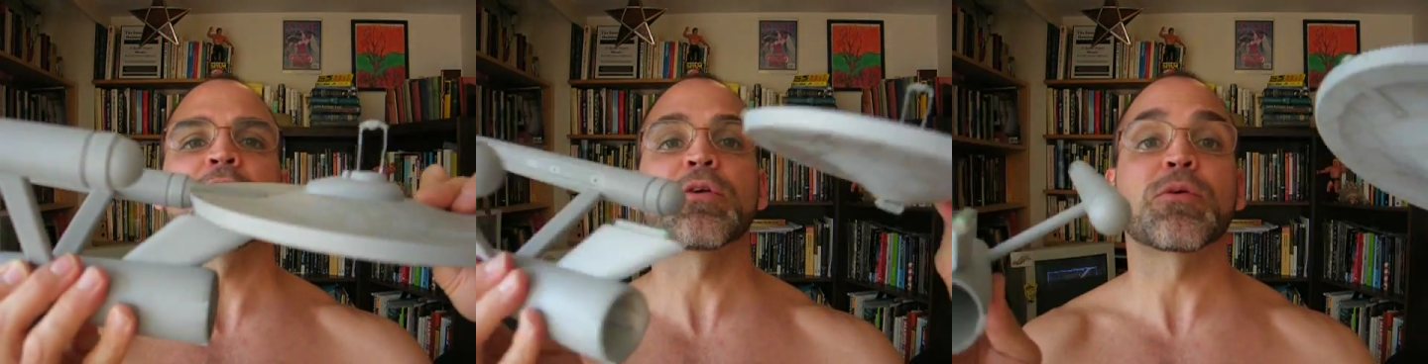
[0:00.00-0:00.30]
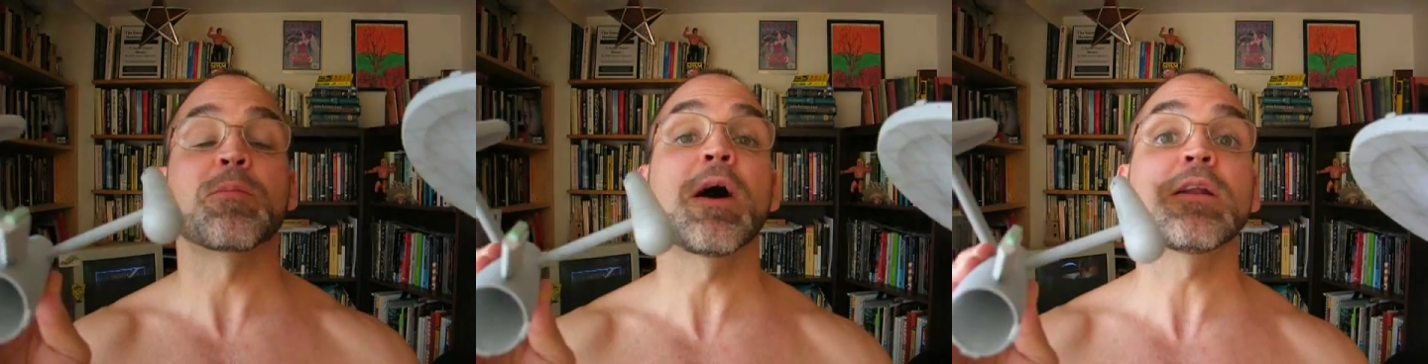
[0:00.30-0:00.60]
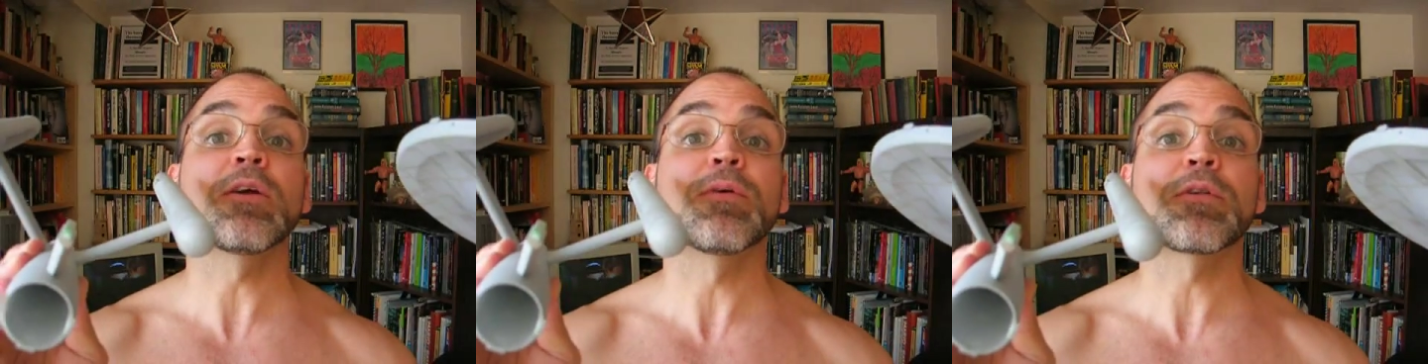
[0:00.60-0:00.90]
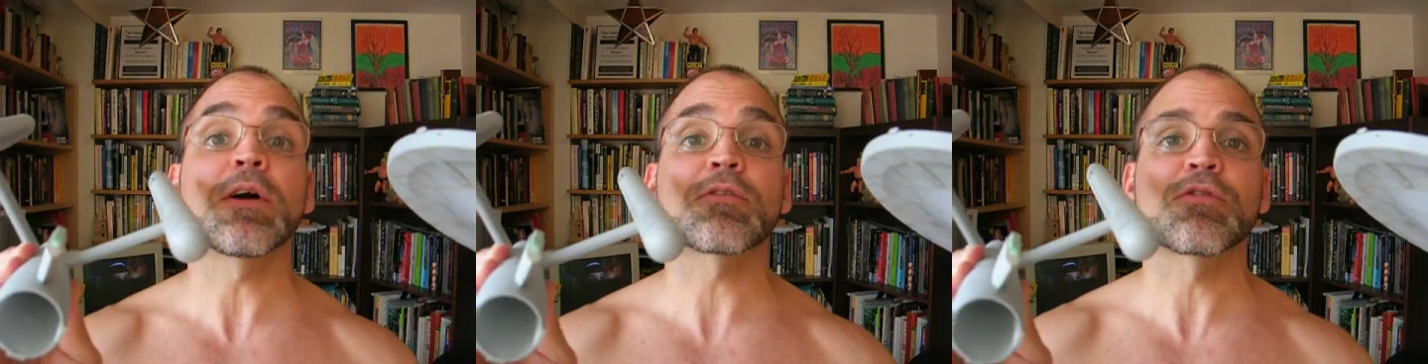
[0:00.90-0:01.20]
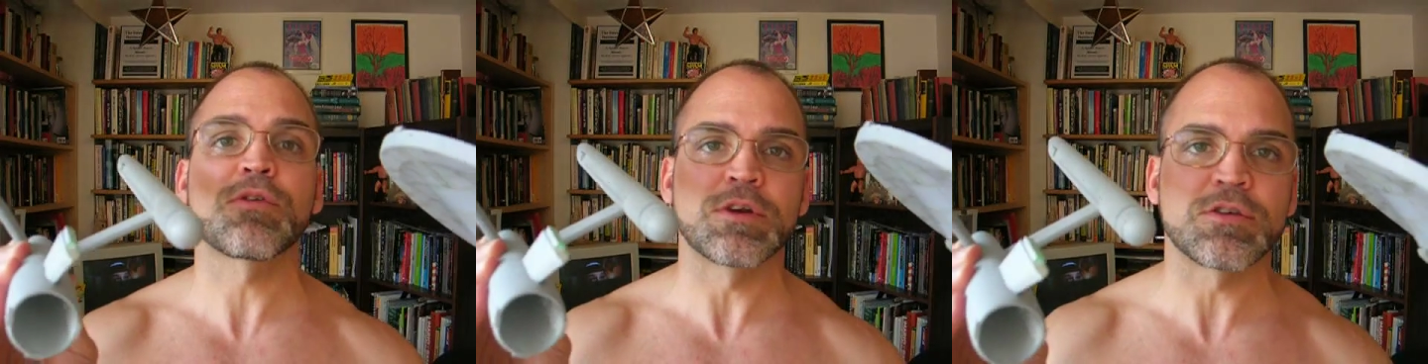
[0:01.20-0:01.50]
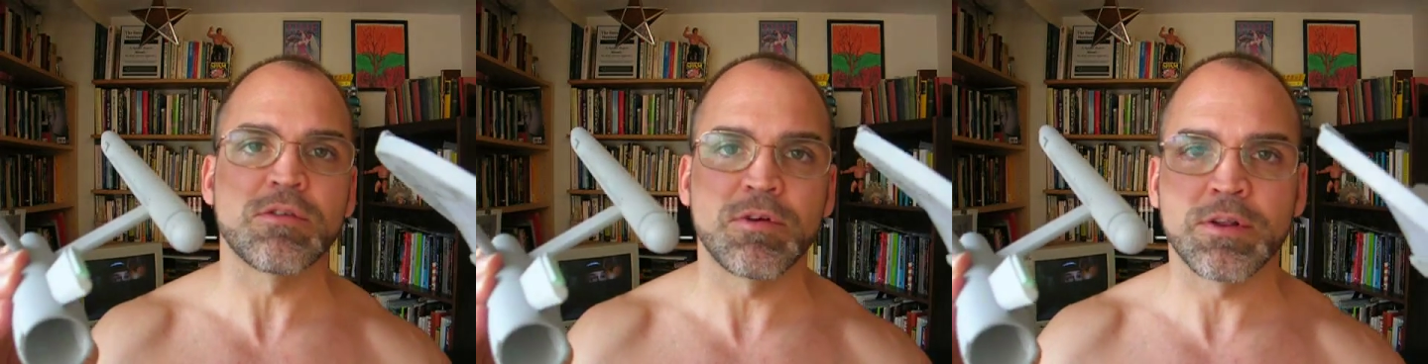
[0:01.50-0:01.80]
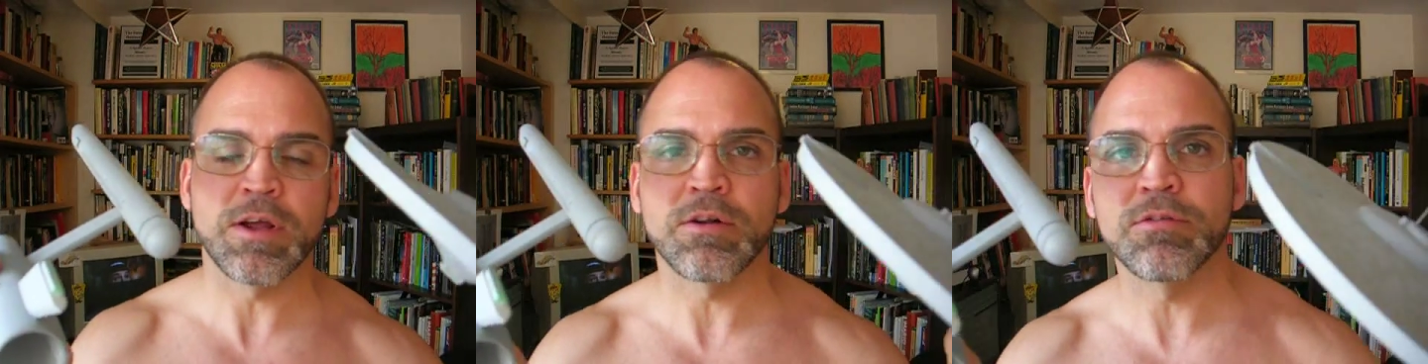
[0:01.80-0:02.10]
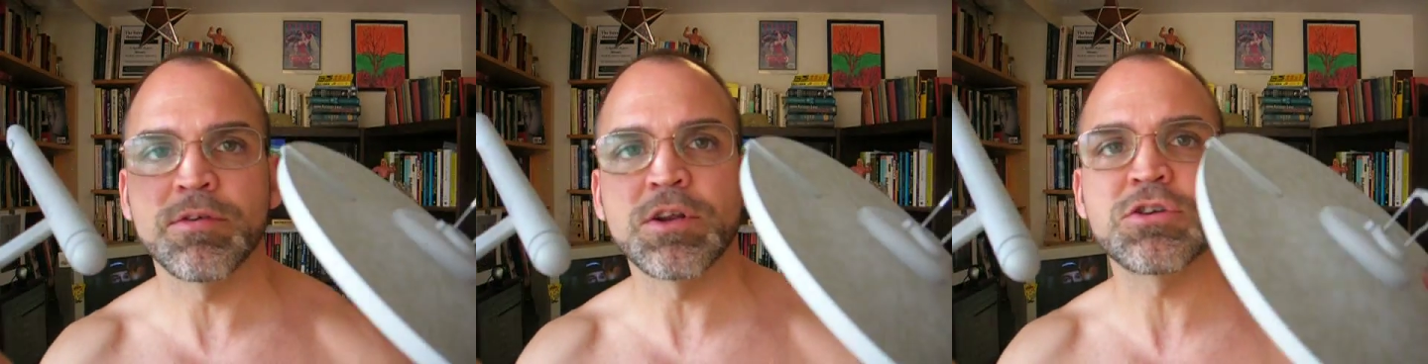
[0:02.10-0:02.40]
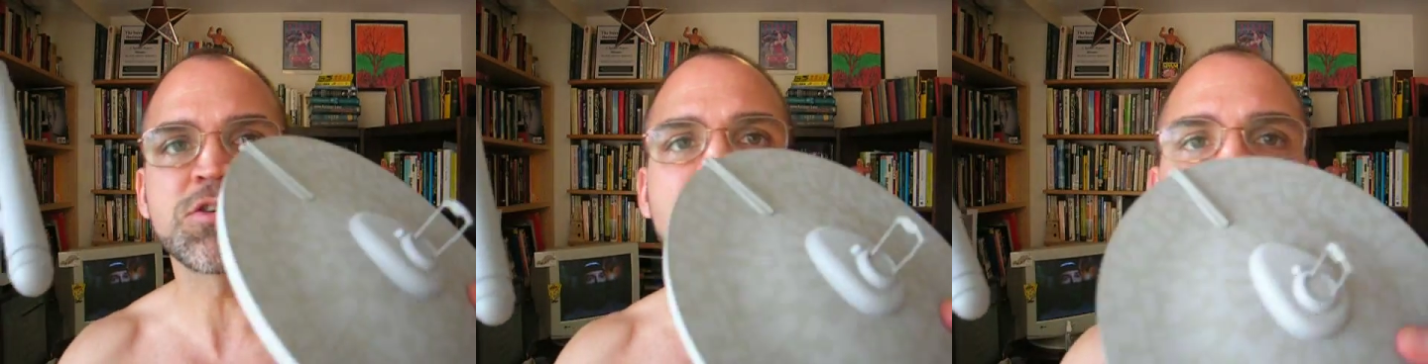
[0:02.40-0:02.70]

here you're modeling with Dr. Strangelove. On that I'll finish.